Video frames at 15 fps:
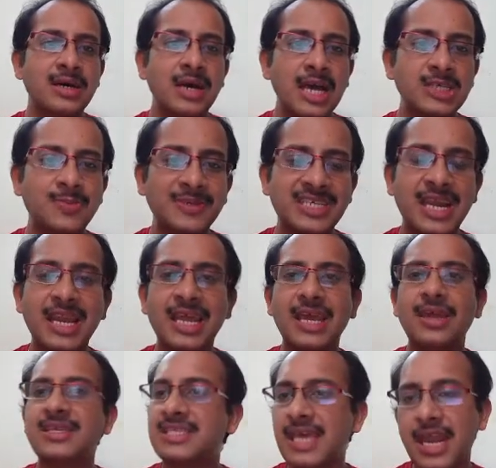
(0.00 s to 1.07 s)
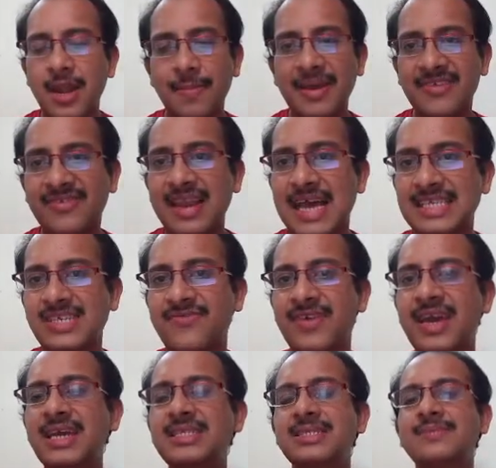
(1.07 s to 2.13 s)
especially CNN based
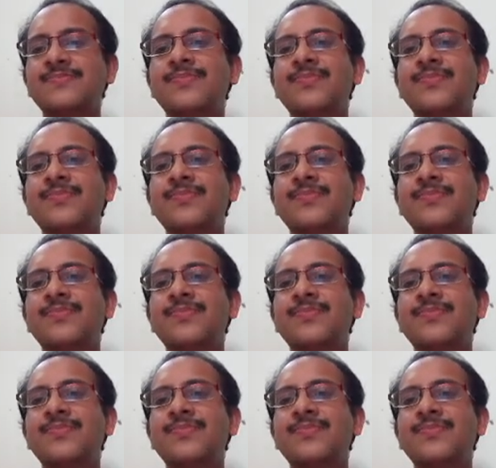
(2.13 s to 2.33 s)
classifiers,